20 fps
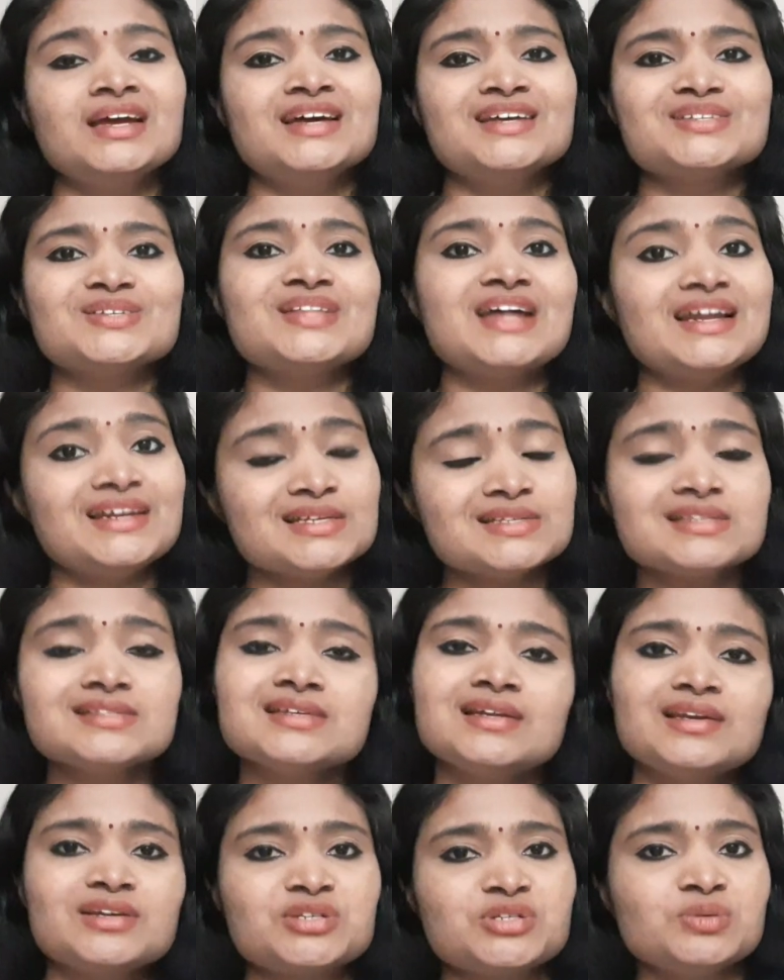So that is a
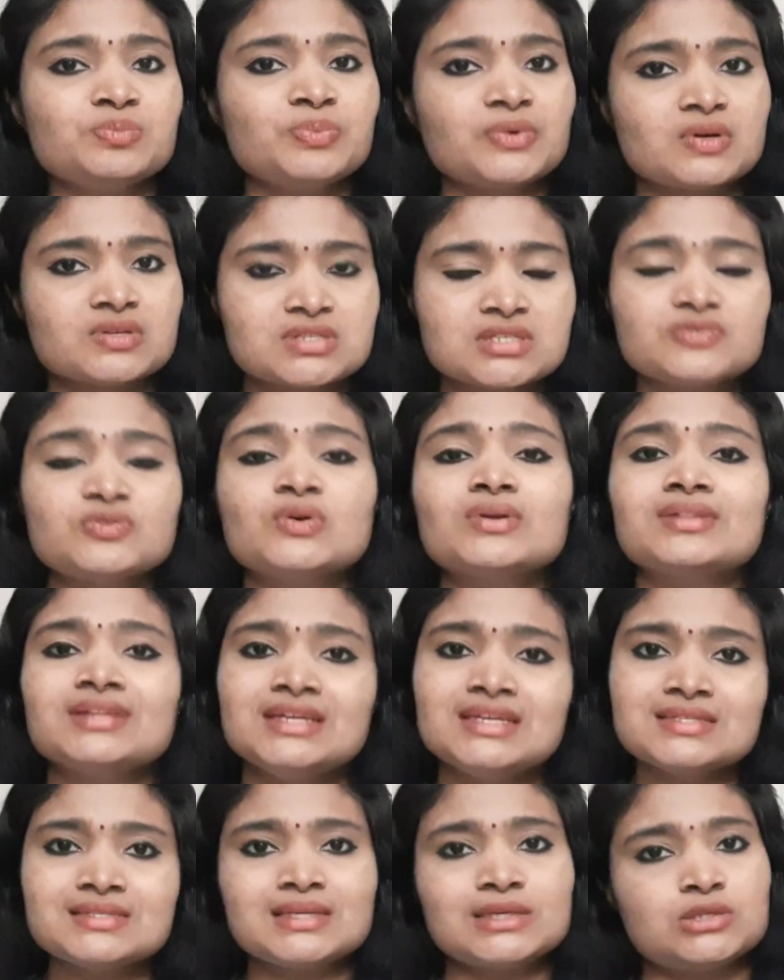selection process for
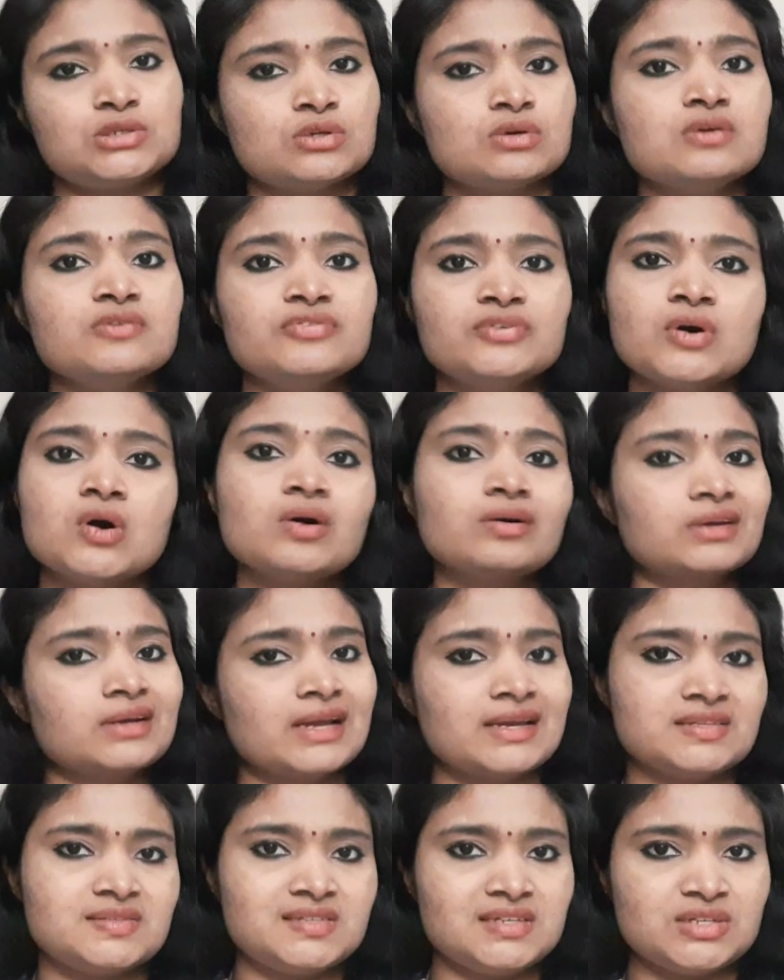these set of
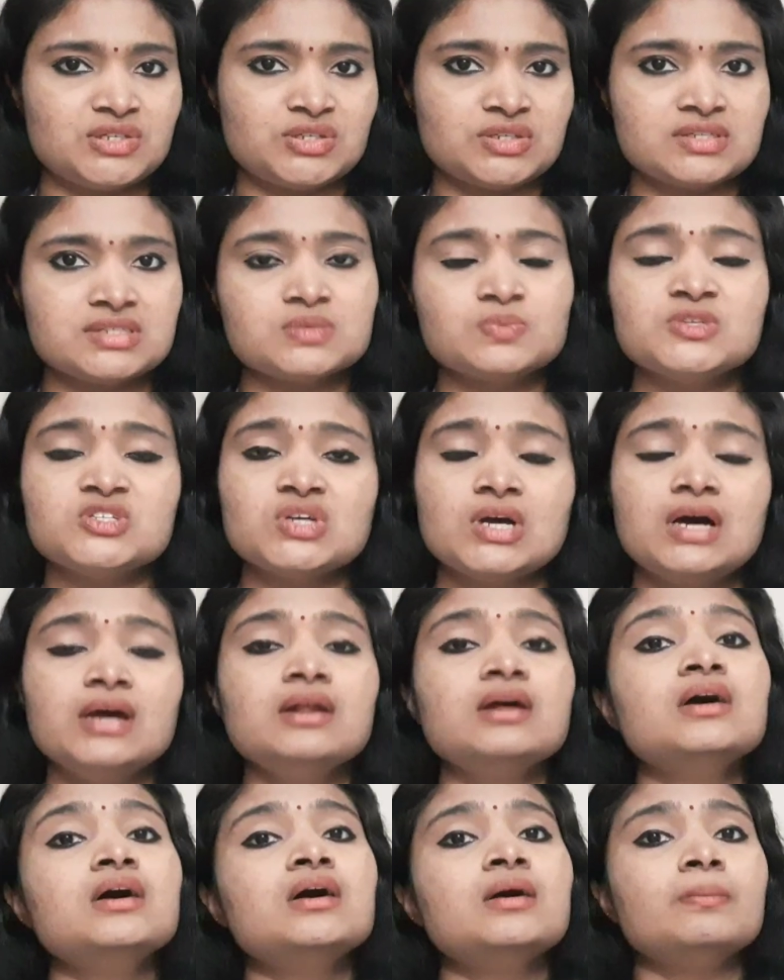organizations, which are
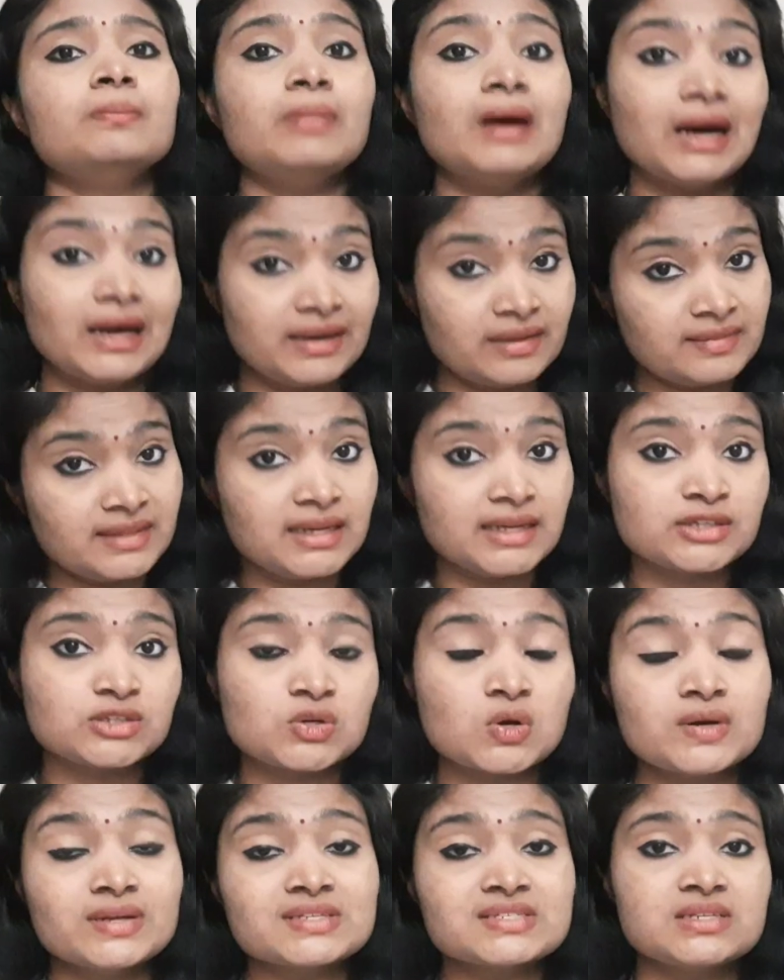Bharat
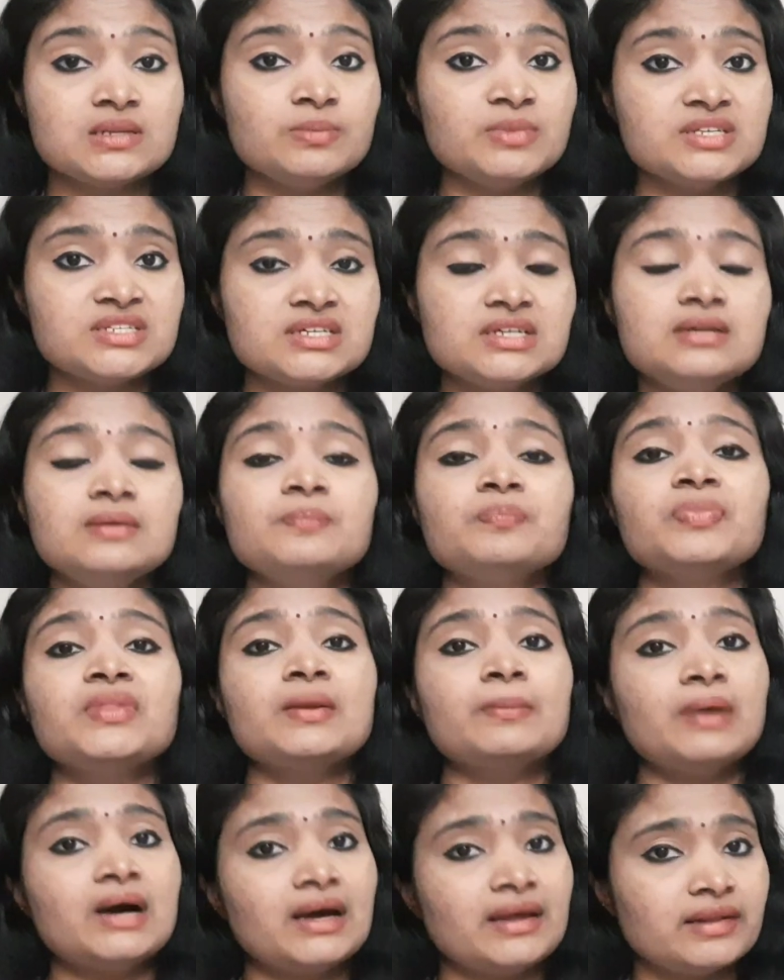Electronics Limited,
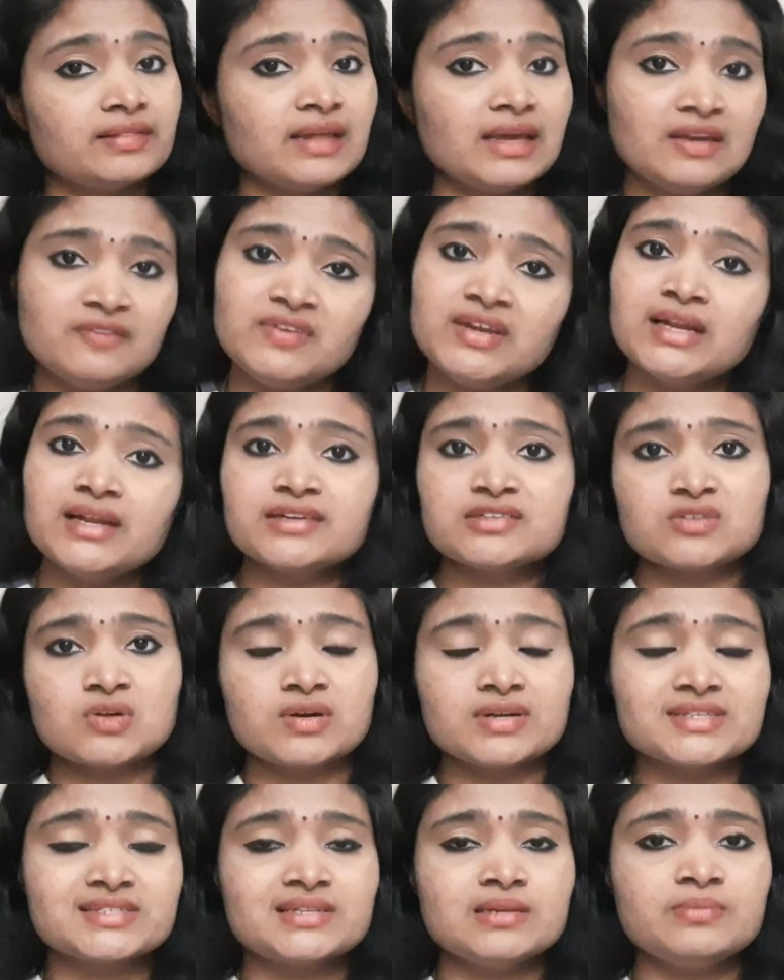Bharat Heavy
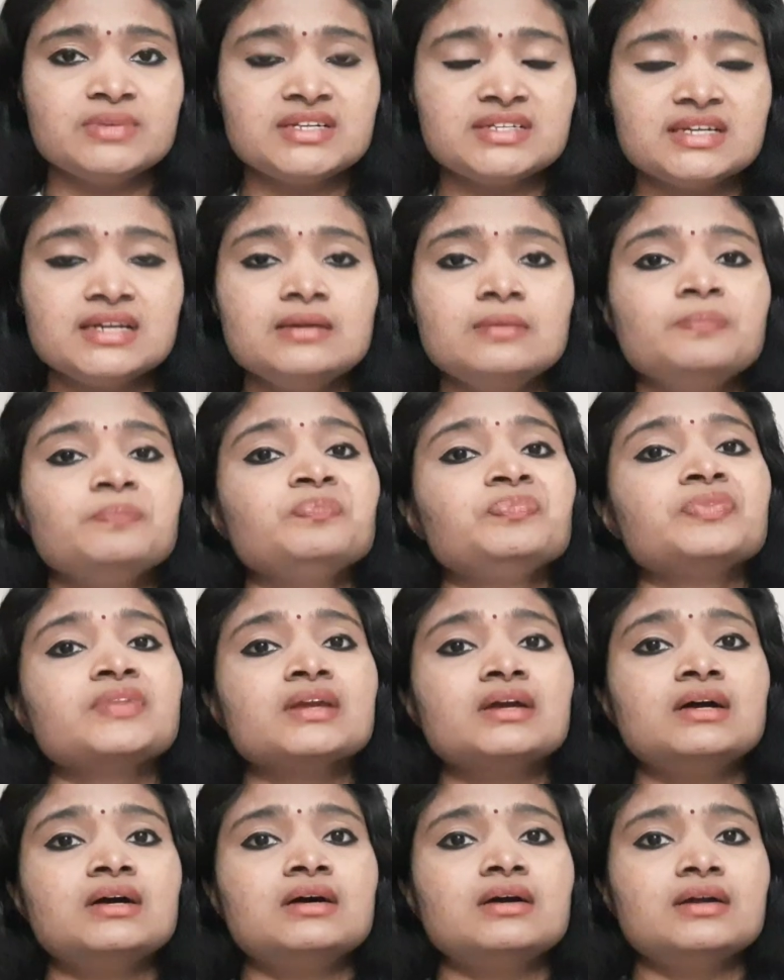Electronics Limited,
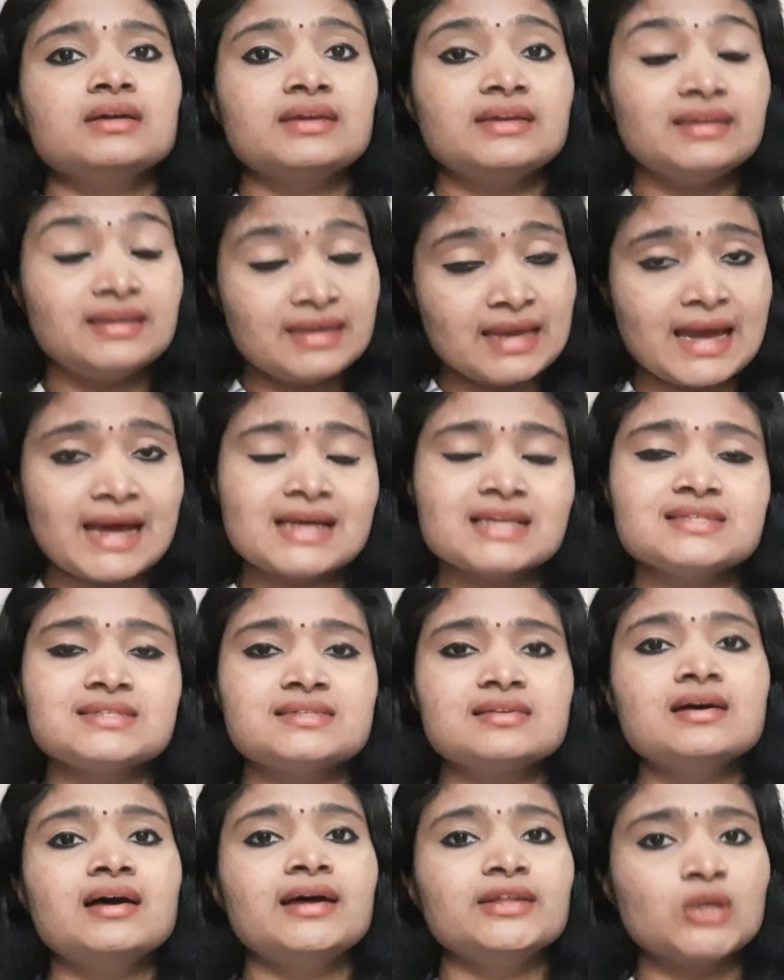Gas
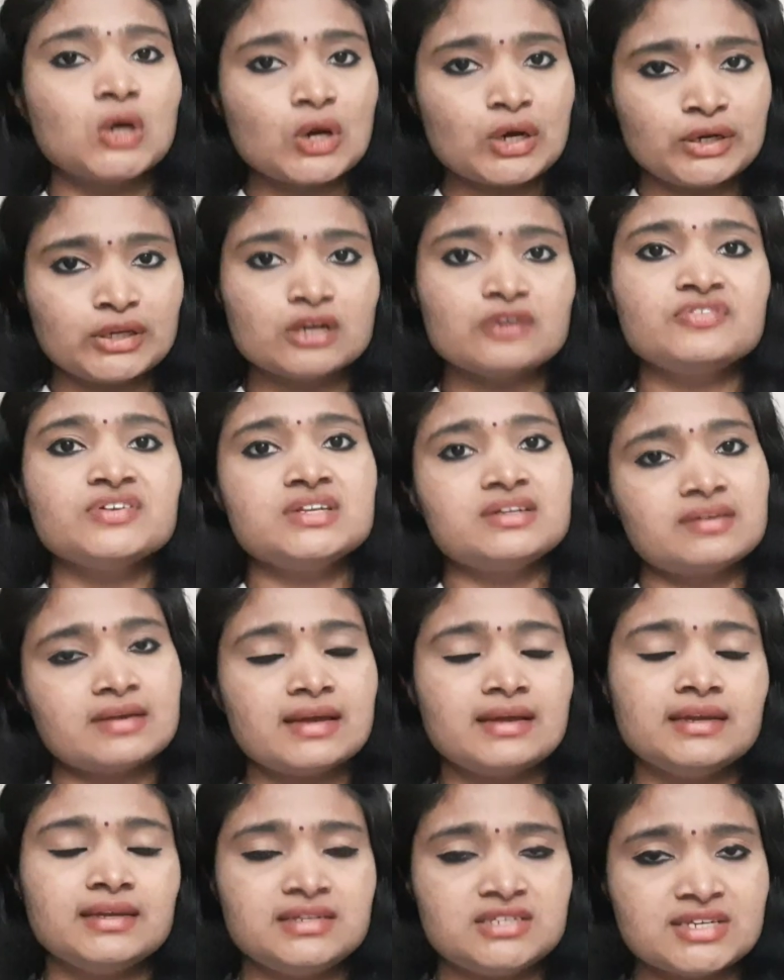Authority of
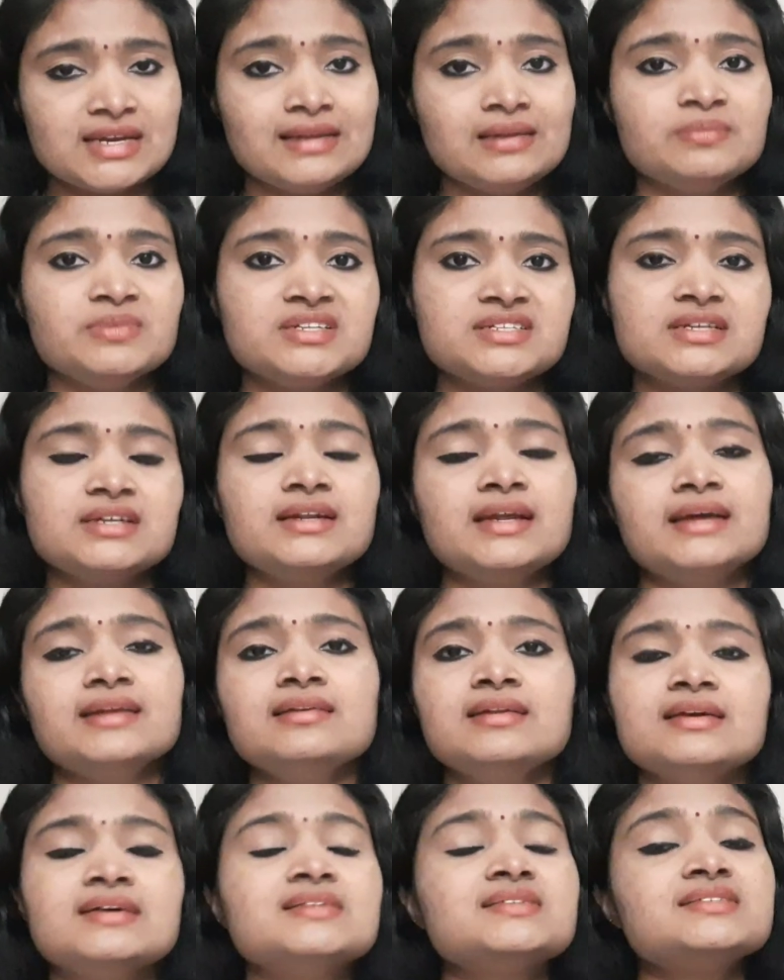India Limited, and
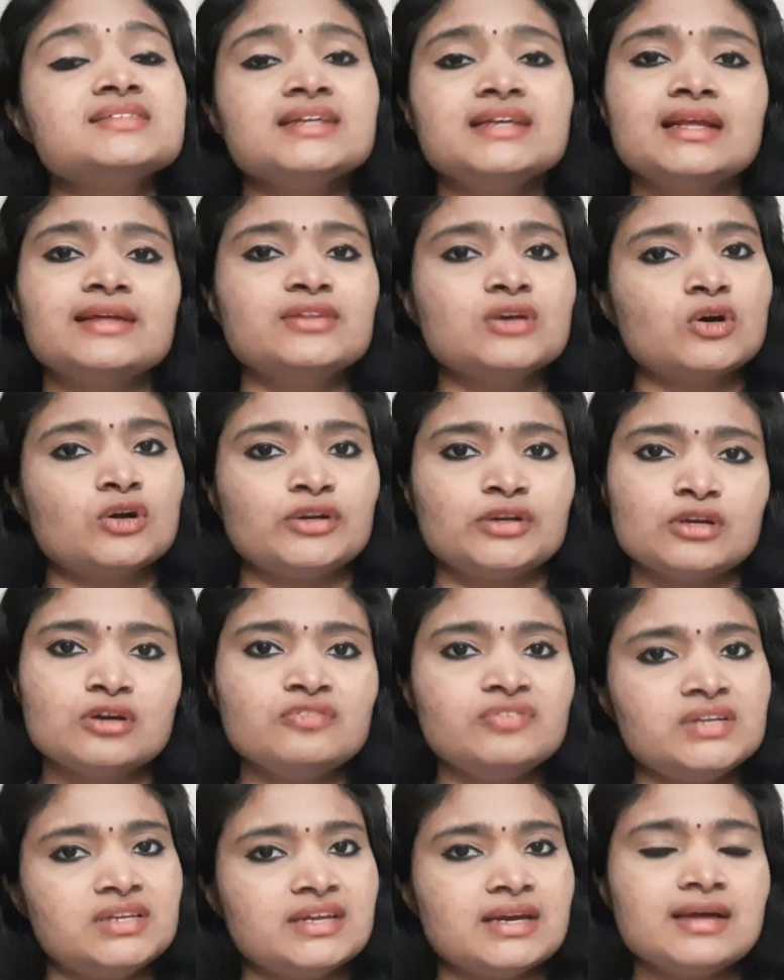Steel Authority
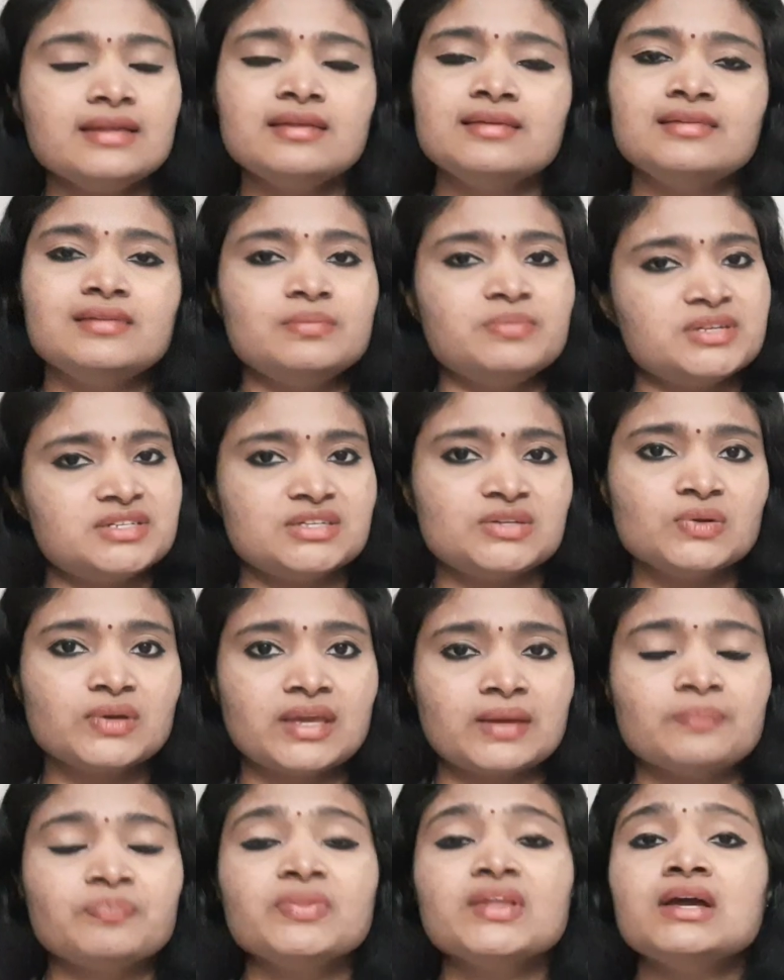of India Limited.
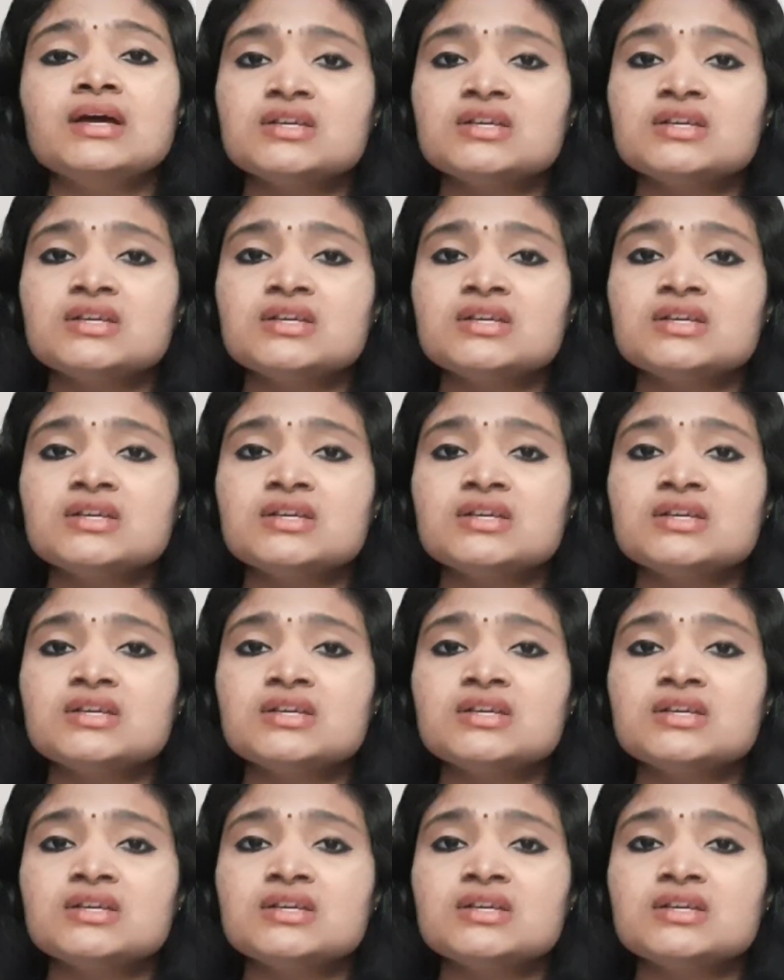Okay.